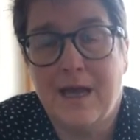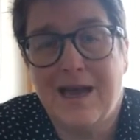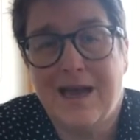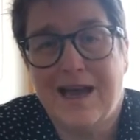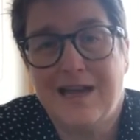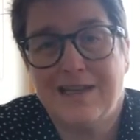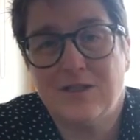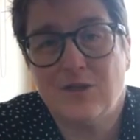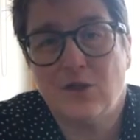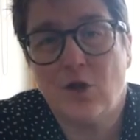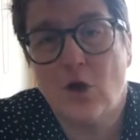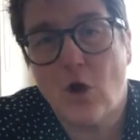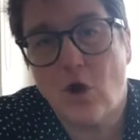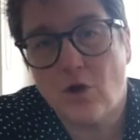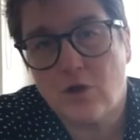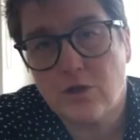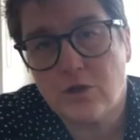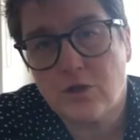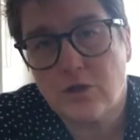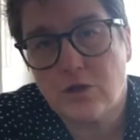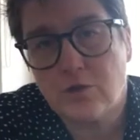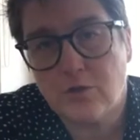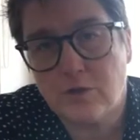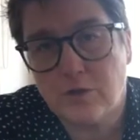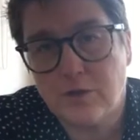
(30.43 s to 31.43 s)
As a
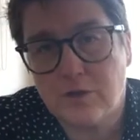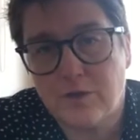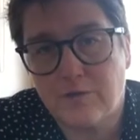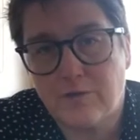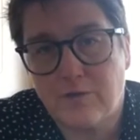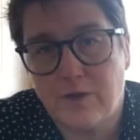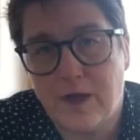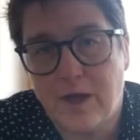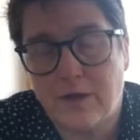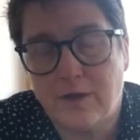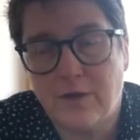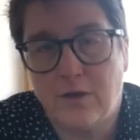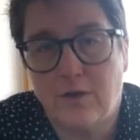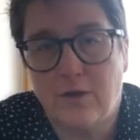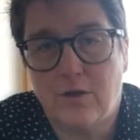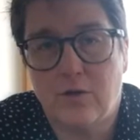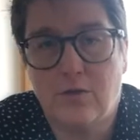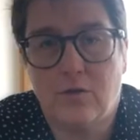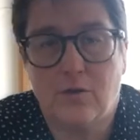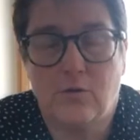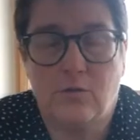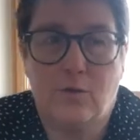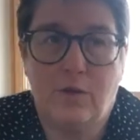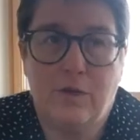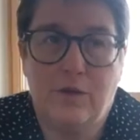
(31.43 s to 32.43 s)
consequence of that,
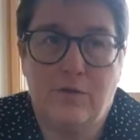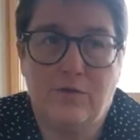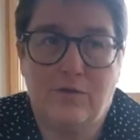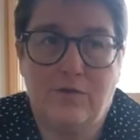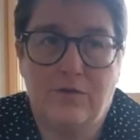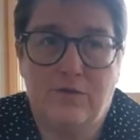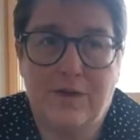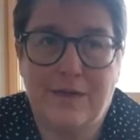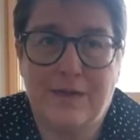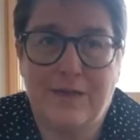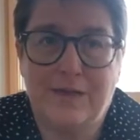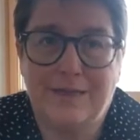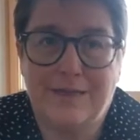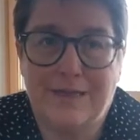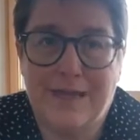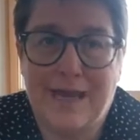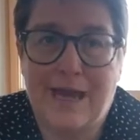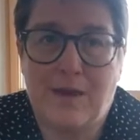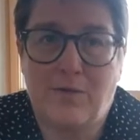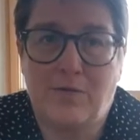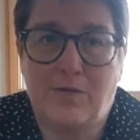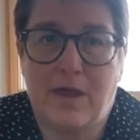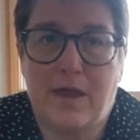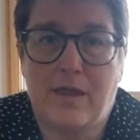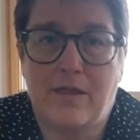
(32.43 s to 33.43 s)
now we feel
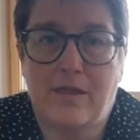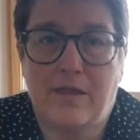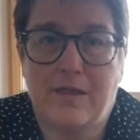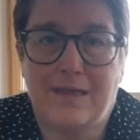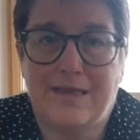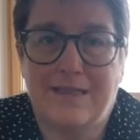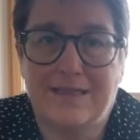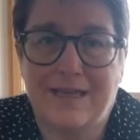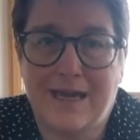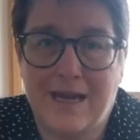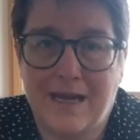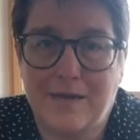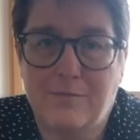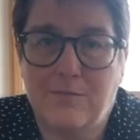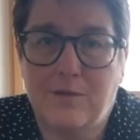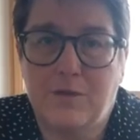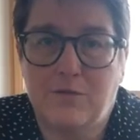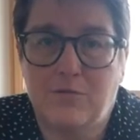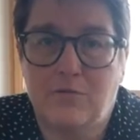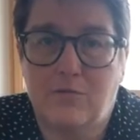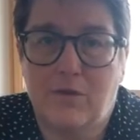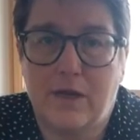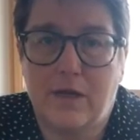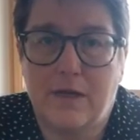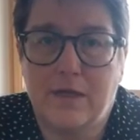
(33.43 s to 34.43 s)
now that the time
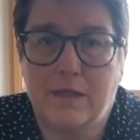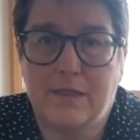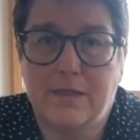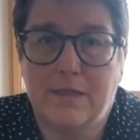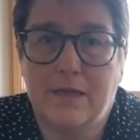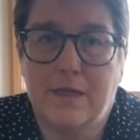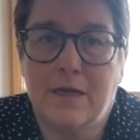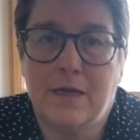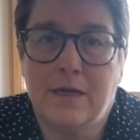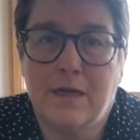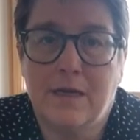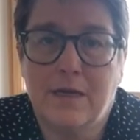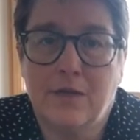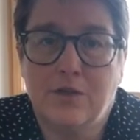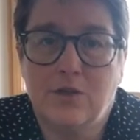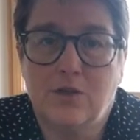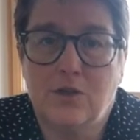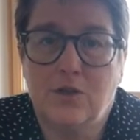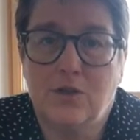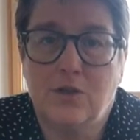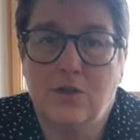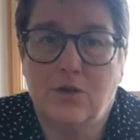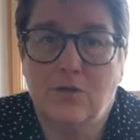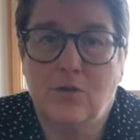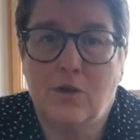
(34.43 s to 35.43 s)
is right
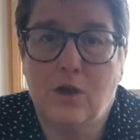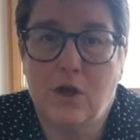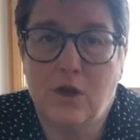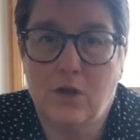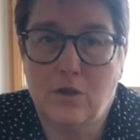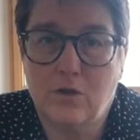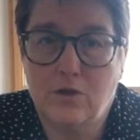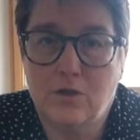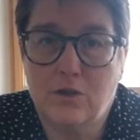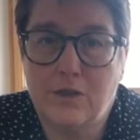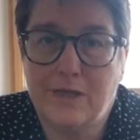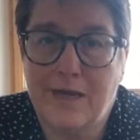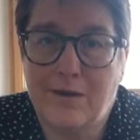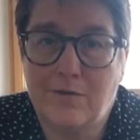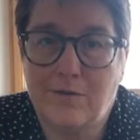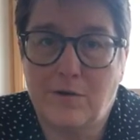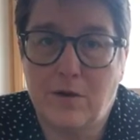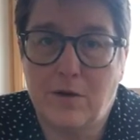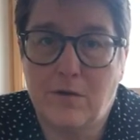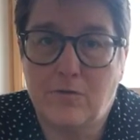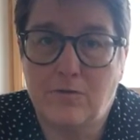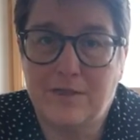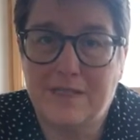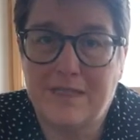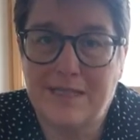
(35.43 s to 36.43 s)
to close down
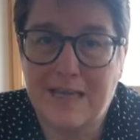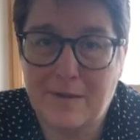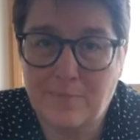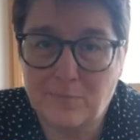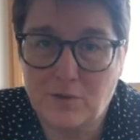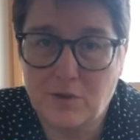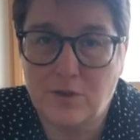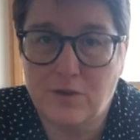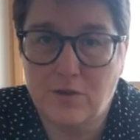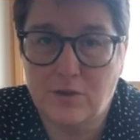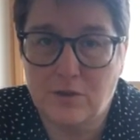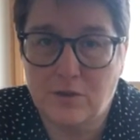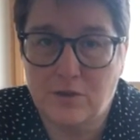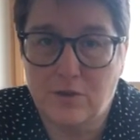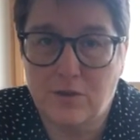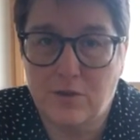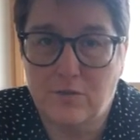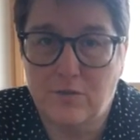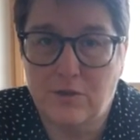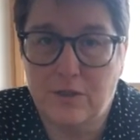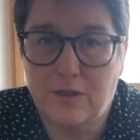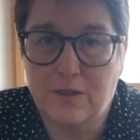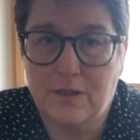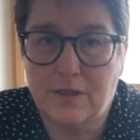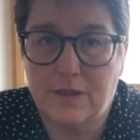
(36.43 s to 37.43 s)
our reception
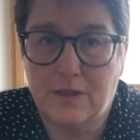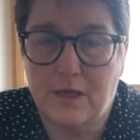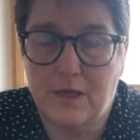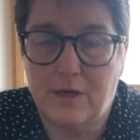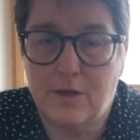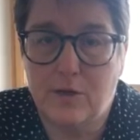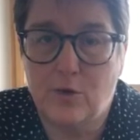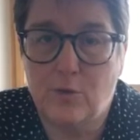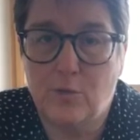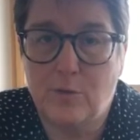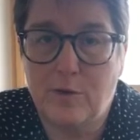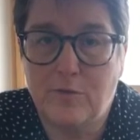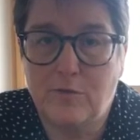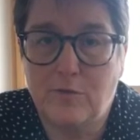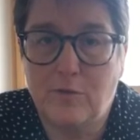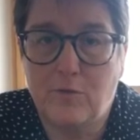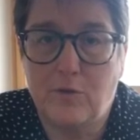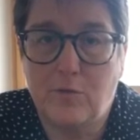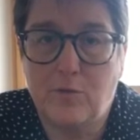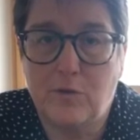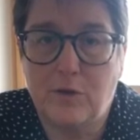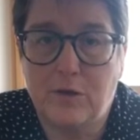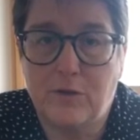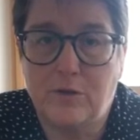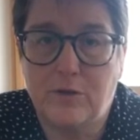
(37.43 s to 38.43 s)
service. I hope
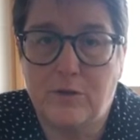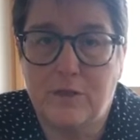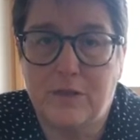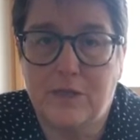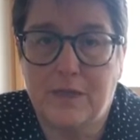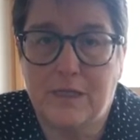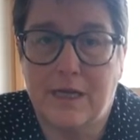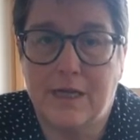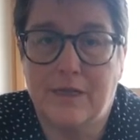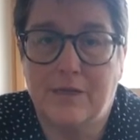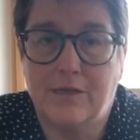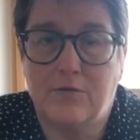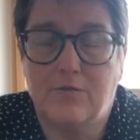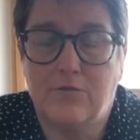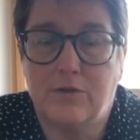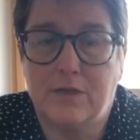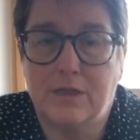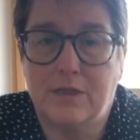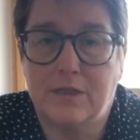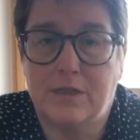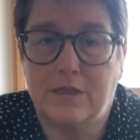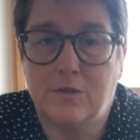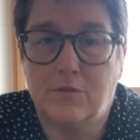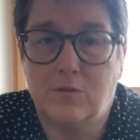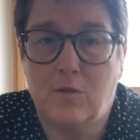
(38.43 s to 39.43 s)
everyone will understand the
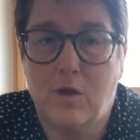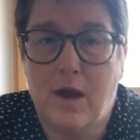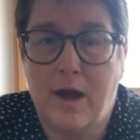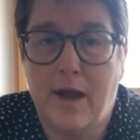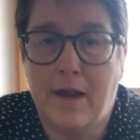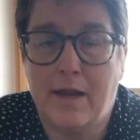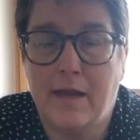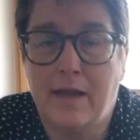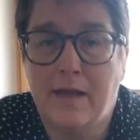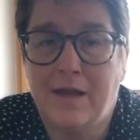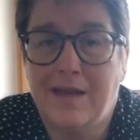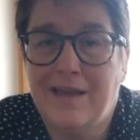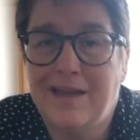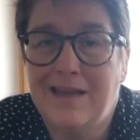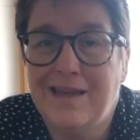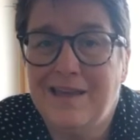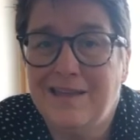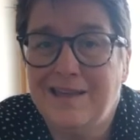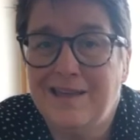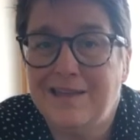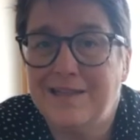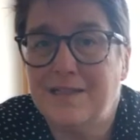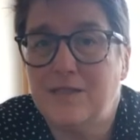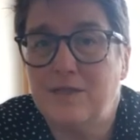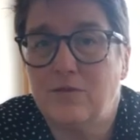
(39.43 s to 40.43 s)
reasons why.
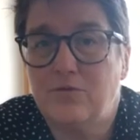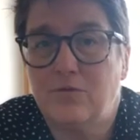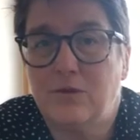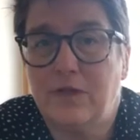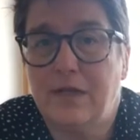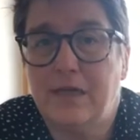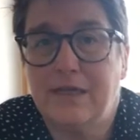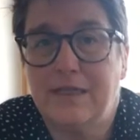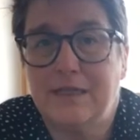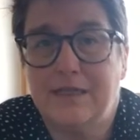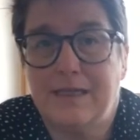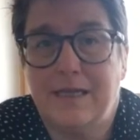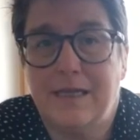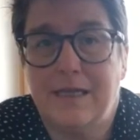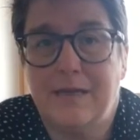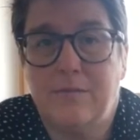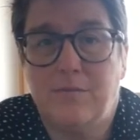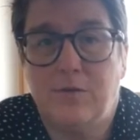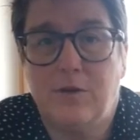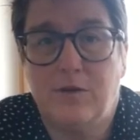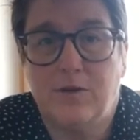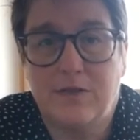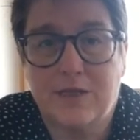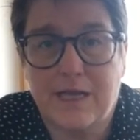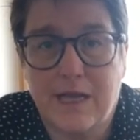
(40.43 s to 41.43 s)
This is really to
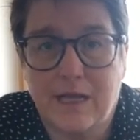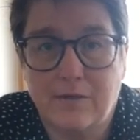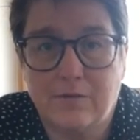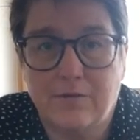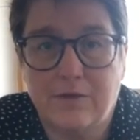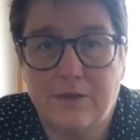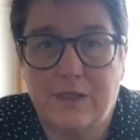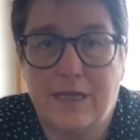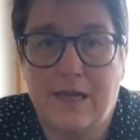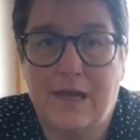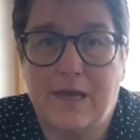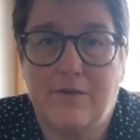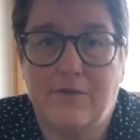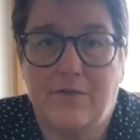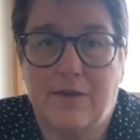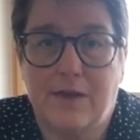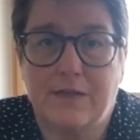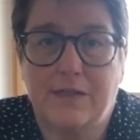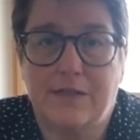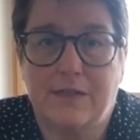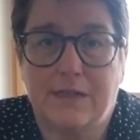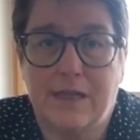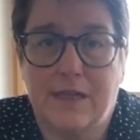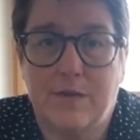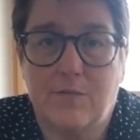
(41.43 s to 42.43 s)
keep yourself safe
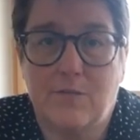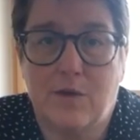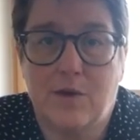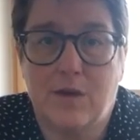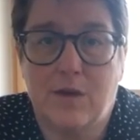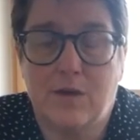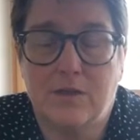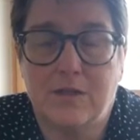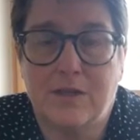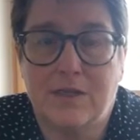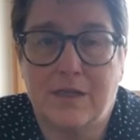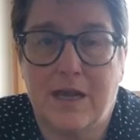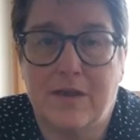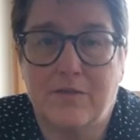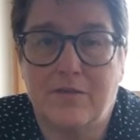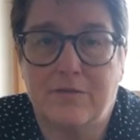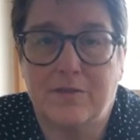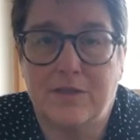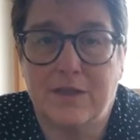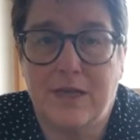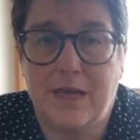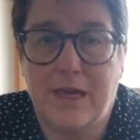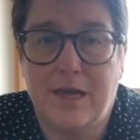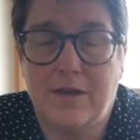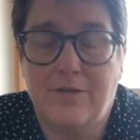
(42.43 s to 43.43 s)
and to keep our staff
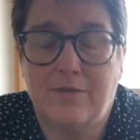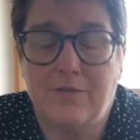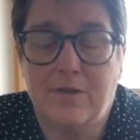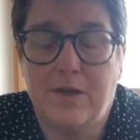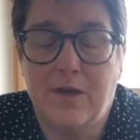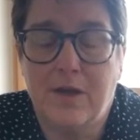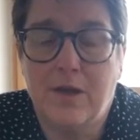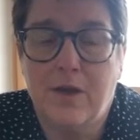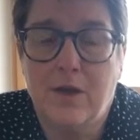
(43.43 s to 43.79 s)
safe.